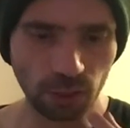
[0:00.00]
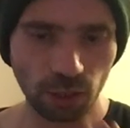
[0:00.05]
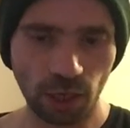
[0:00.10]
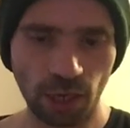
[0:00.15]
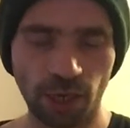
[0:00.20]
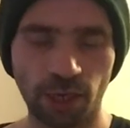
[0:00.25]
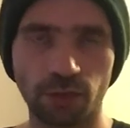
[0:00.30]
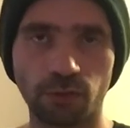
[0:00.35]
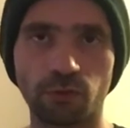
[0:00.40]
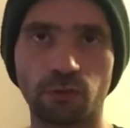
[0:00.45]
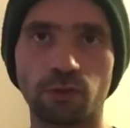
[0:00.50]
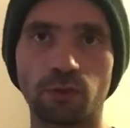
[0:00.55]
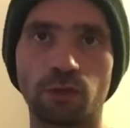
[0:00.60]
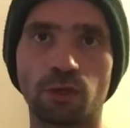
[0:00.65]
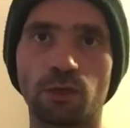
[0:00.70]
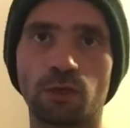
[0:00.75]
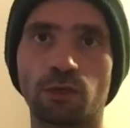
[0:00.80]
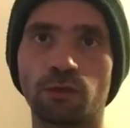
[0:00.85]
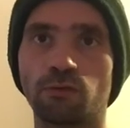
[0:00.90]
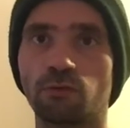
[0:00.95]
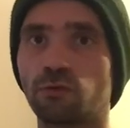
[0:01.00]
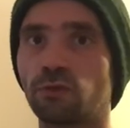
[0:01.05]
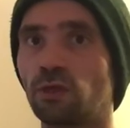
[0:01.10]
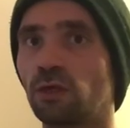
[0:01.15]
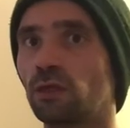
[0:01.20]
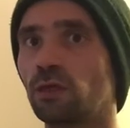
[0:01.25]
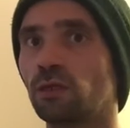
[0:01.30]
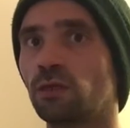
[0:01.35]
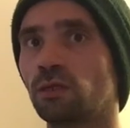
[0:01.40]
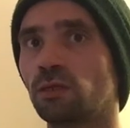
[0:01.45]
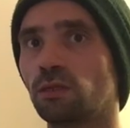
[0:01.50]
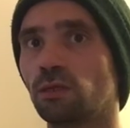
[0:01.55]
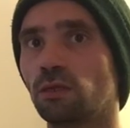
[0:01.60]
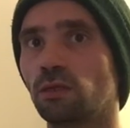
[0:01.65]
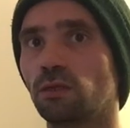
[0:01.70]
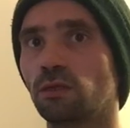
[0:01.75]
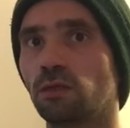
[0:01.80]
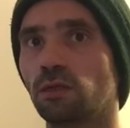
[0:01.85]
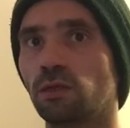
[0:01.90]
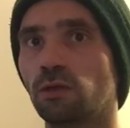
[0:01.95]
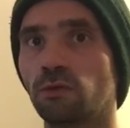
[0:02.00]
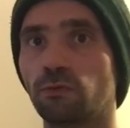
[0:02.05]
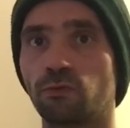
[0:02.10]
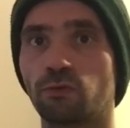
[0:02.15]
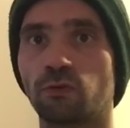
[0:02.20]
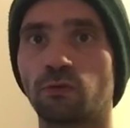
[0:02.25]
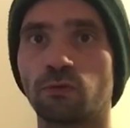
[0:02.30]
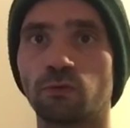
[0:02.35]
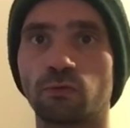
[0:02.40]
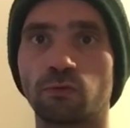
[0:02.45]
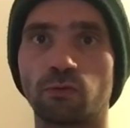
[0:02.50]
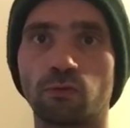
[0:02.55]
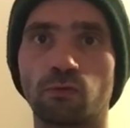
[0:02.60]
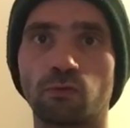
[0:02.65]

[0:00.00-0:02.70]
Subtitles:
And you'll see it in a lot of schools